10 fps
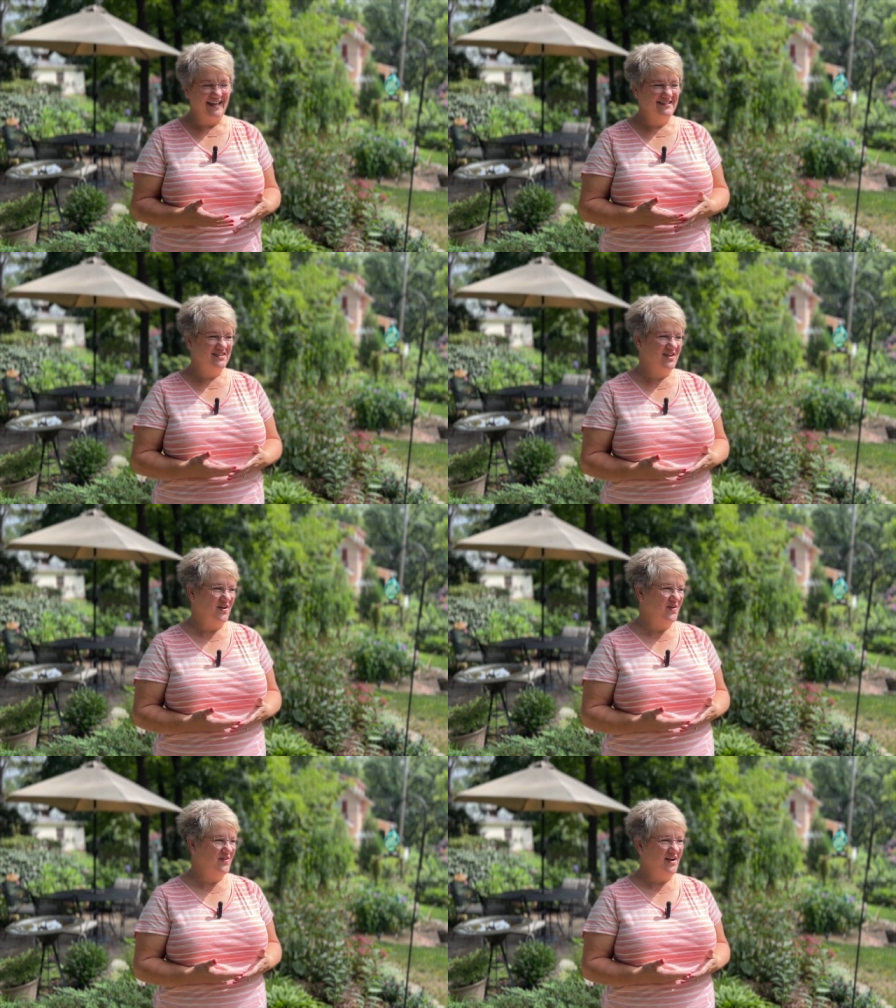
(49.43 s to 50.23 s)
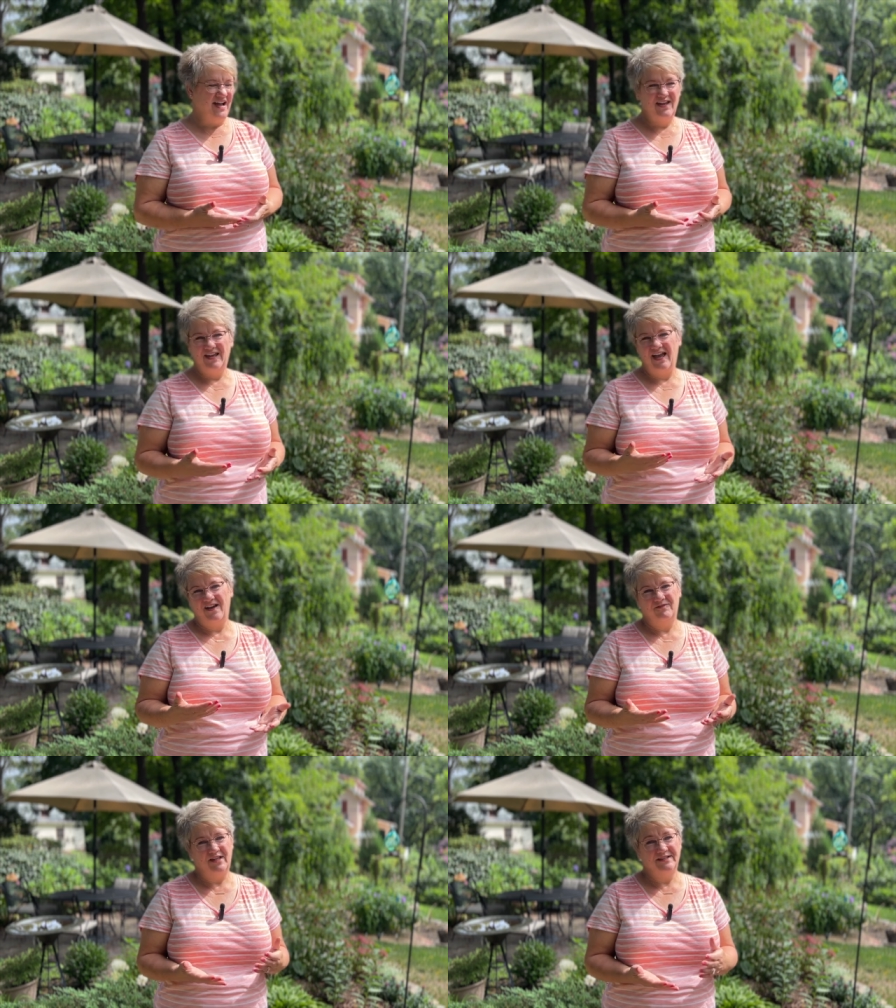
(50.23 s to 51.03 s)
And so I
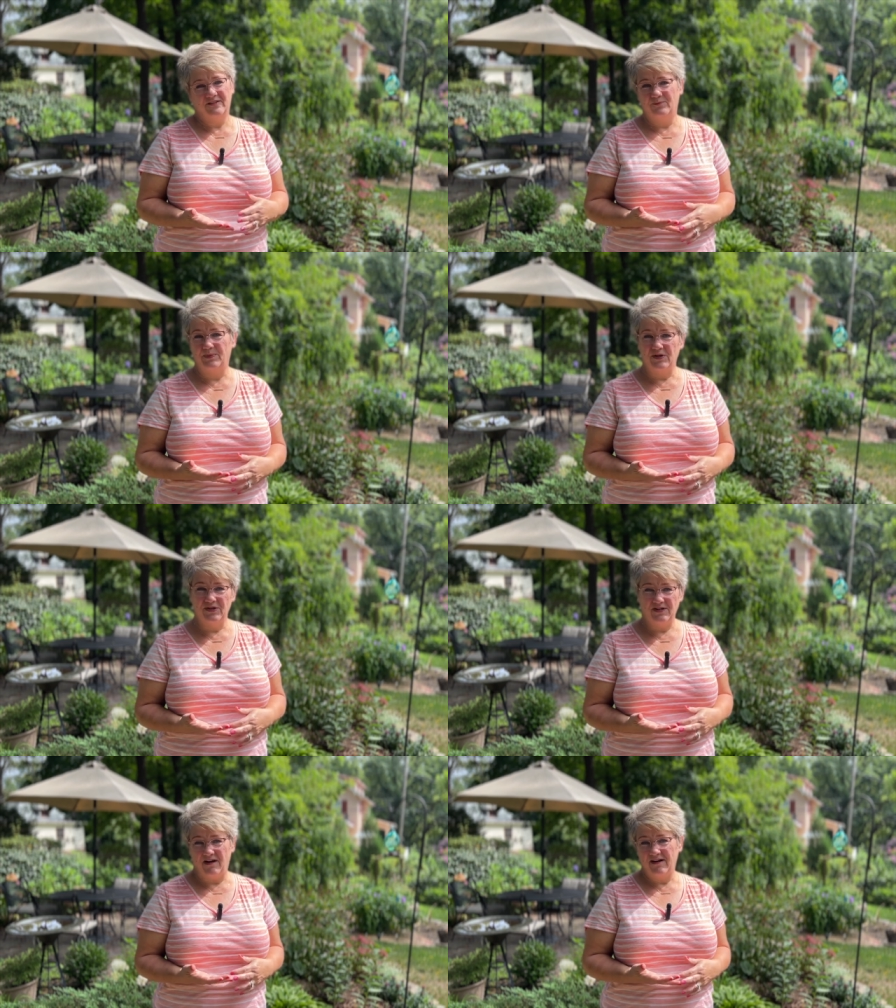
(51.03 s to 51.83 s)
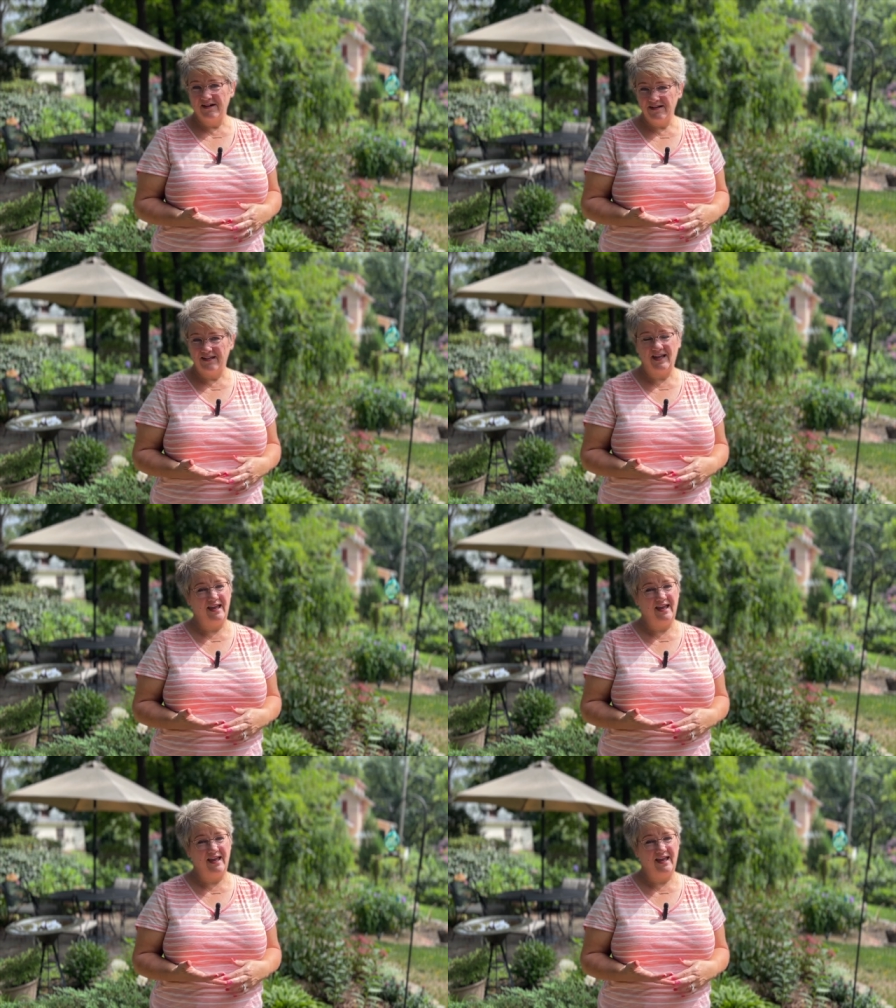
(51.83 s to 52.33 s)
have lots of bird art.